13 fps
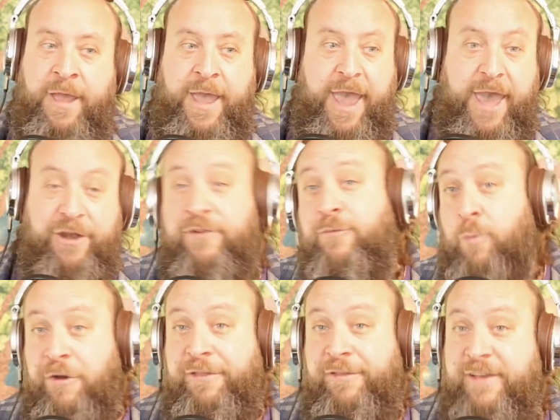And it's
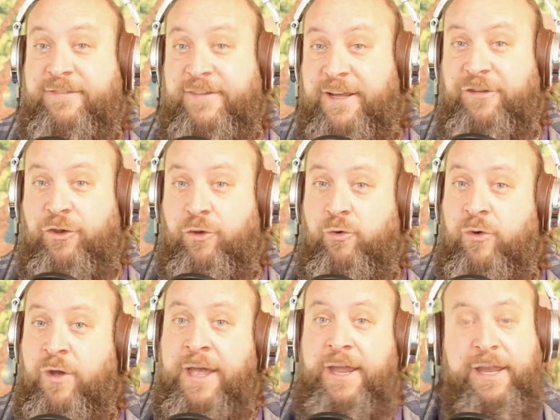worth listening to,
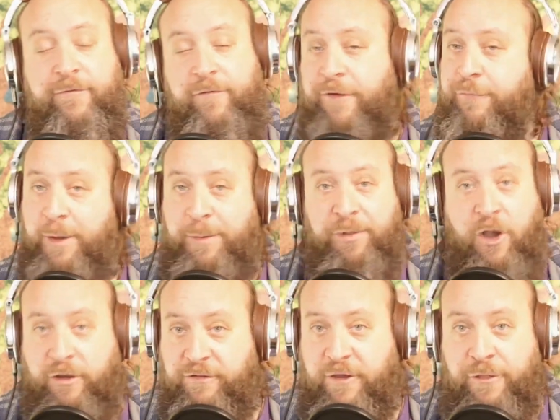even if we
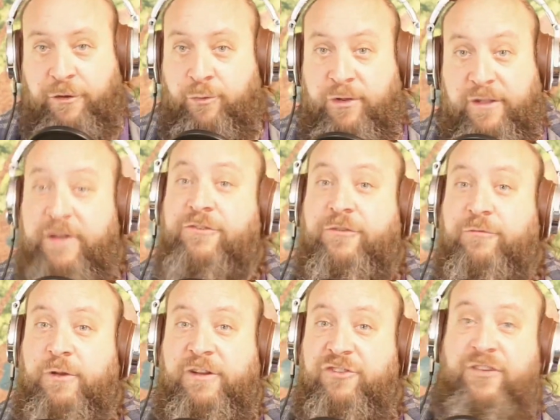belong to other religious
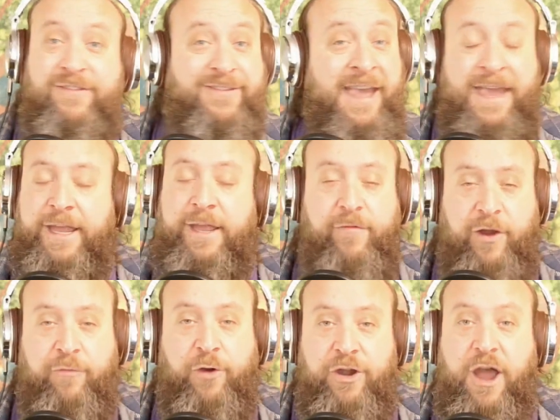traditions, even
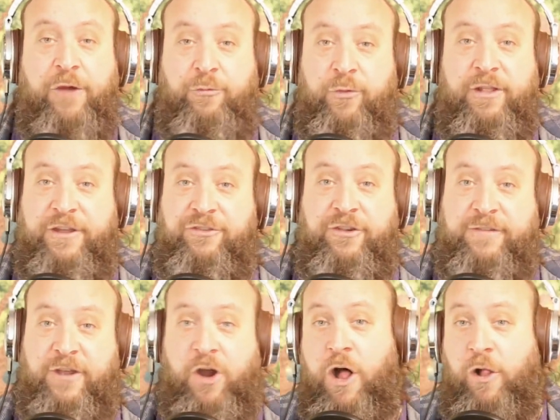if we're not religious
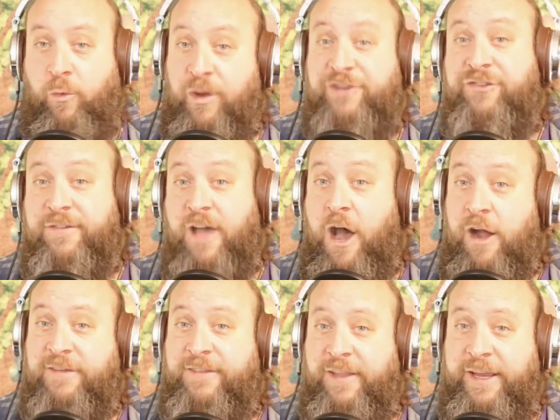at all, which is
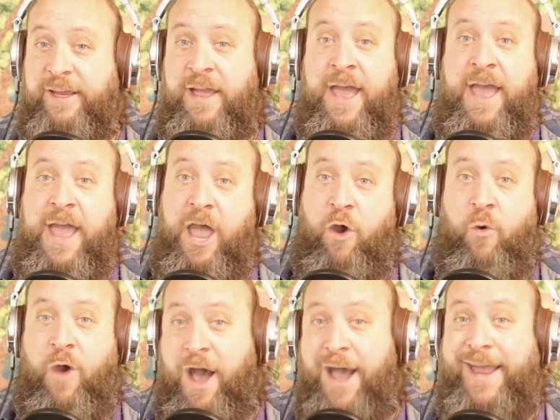honestly
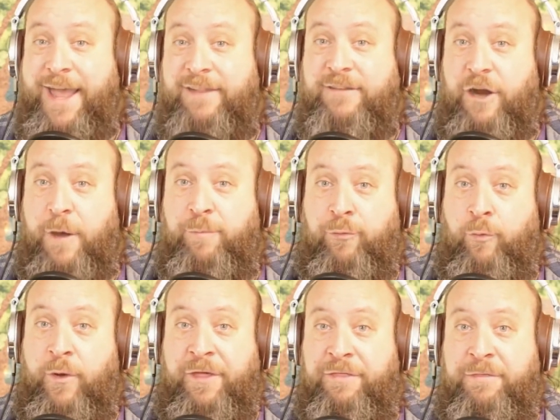how I ended up
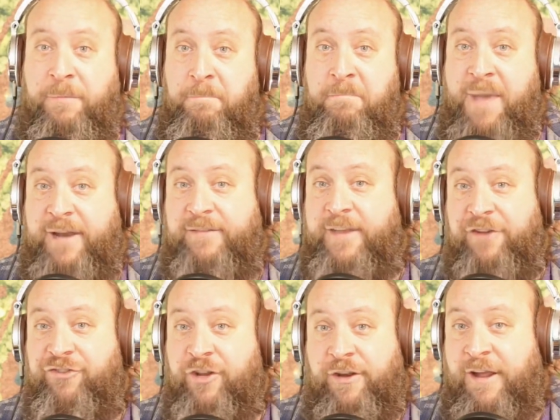with
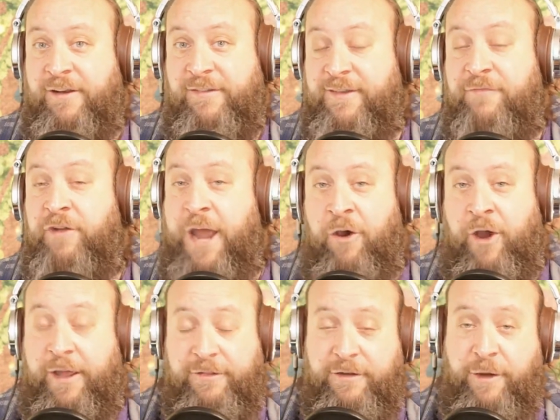meditation and is even how I
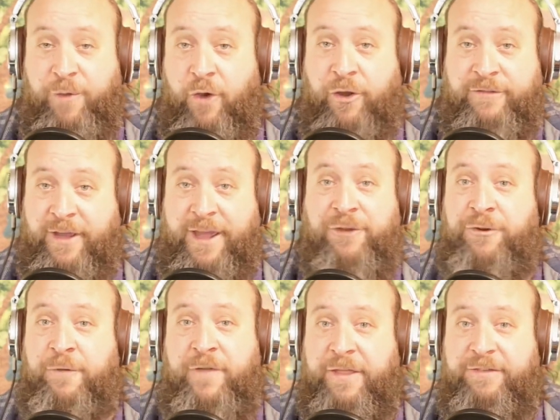ended up going to
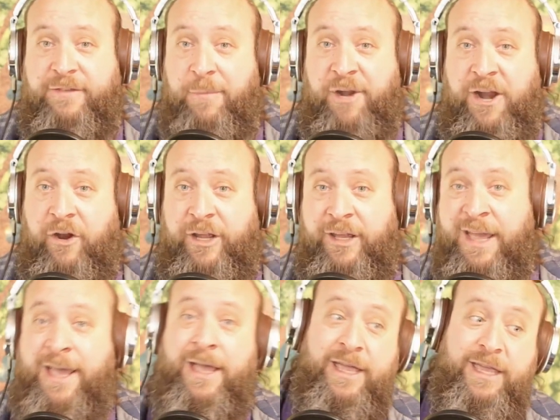interfaith seminary,
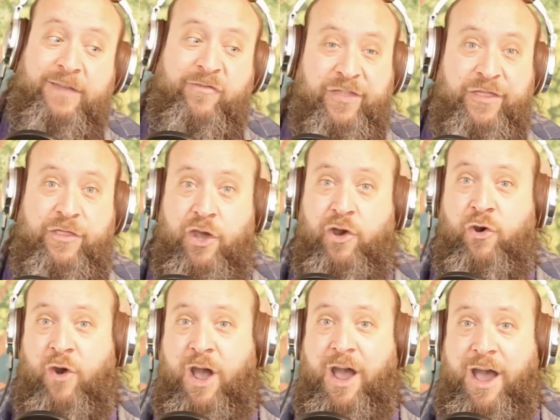even though